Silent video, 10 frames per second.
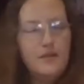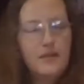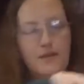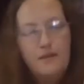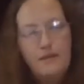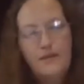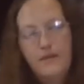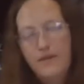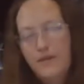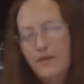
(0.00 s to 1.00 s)
go.
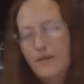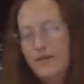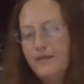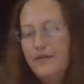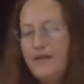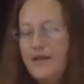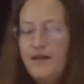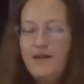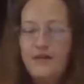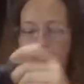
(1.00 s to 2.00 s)

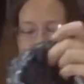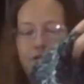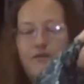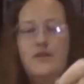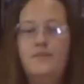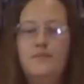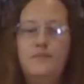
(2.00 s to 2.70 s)
Now I have them.